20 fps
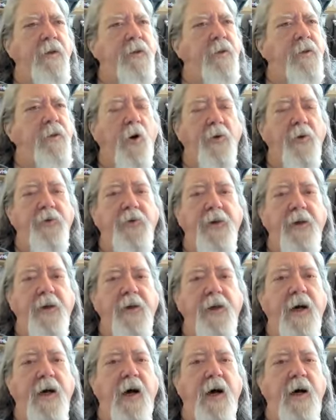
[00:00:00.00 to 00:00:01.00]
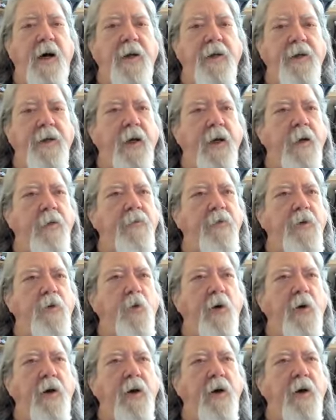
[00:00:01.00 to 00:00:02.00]
The all-seeing eye, the
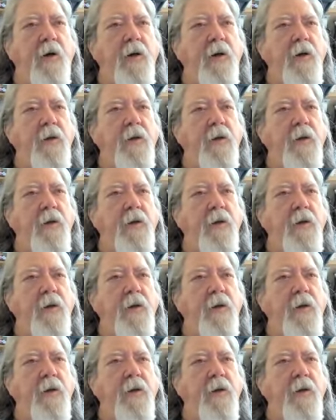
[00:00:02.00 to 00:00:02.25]
everywhere,